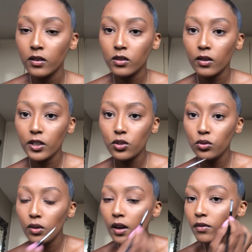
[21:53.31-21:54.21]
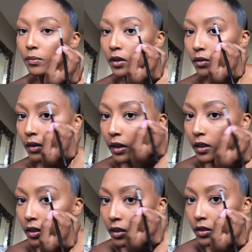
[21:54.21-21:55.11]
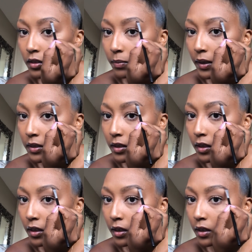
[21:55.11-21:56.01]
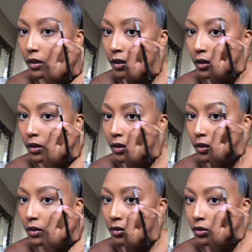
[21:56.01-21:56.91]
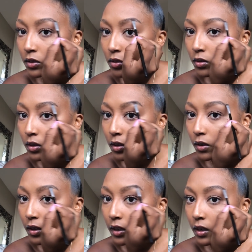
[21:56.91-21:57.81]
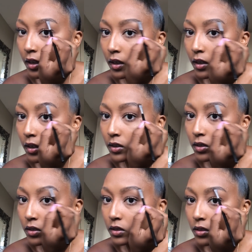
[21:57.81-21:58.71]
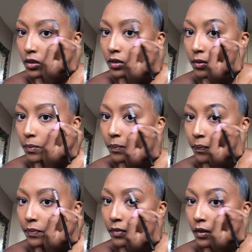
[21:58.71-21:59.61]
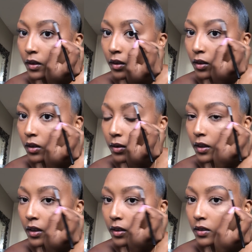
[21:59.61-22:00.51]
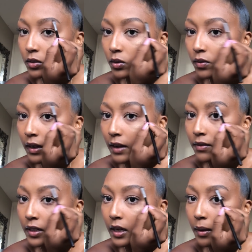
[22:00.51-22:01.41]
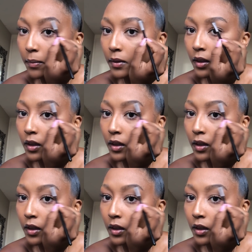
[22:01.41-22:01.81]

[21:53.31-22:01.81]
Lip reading: so I do have a bit of like a space there. Hello? So I just want to go in again and just go in and sort of cover it up.